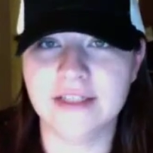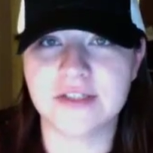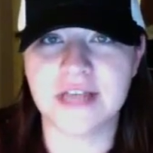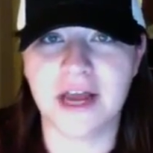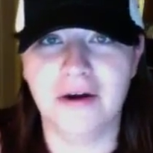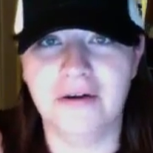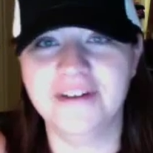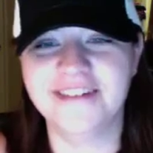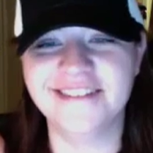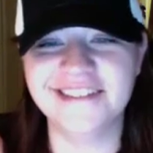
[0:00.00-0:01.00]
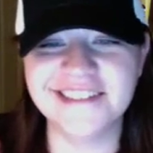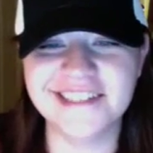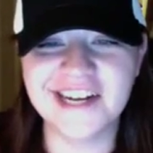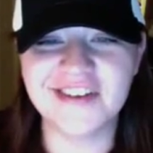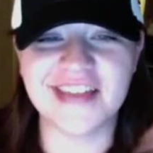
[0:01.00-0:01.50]
So
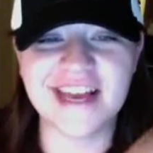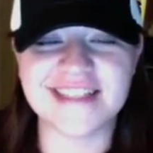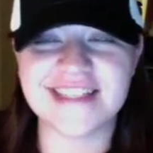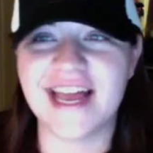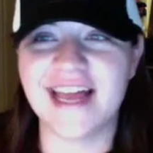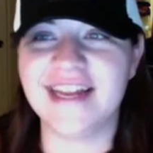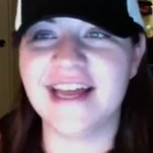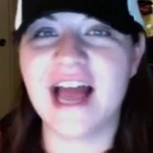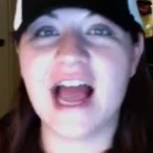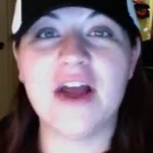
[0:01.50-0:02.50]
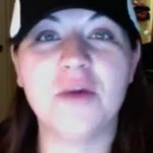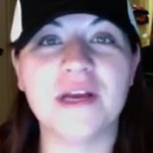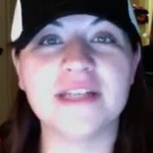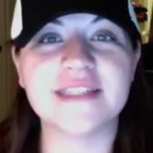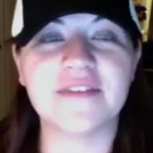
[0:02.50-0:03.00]
with that said, I hope you
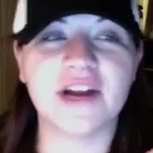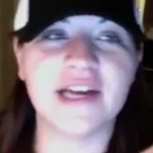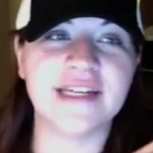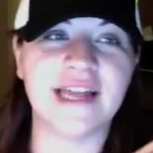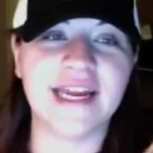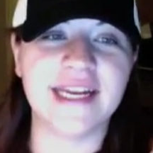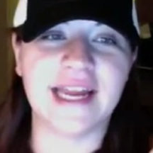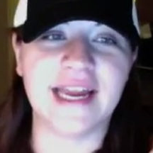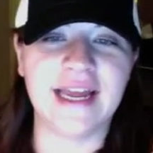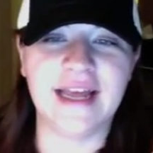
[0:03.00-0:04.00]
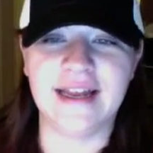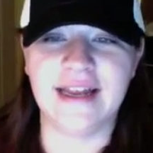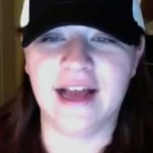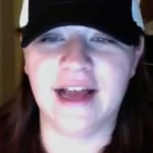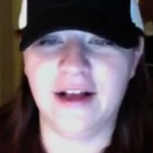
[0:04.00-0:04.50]
guys have a great night. And
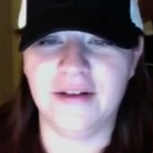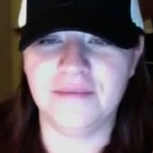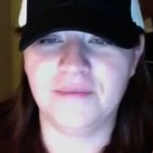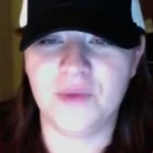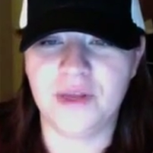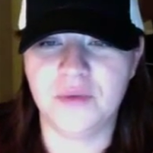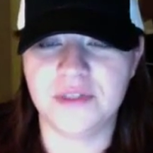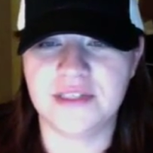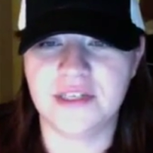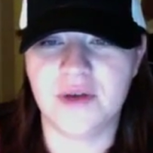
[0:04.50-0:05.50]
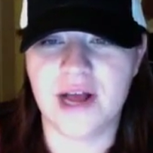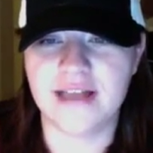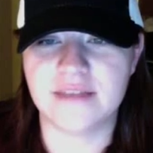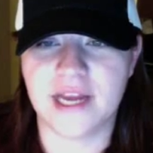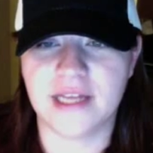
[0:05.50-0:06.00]
we will see you
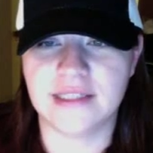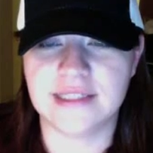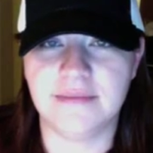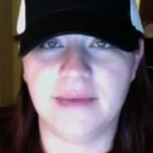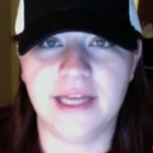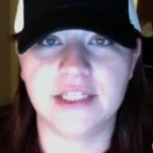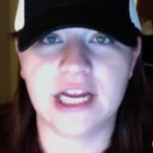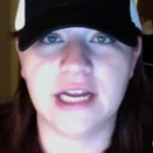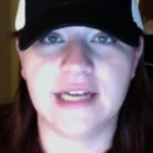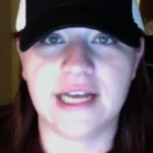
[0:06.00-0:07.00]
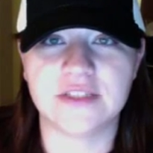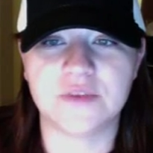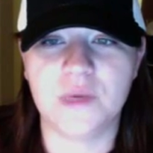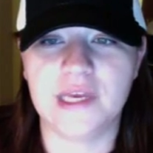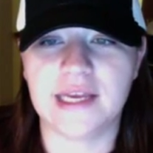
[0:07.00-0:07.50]
guys back at the team page and next
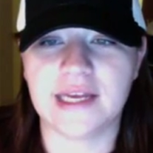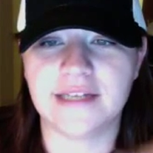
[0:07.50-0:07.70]
week.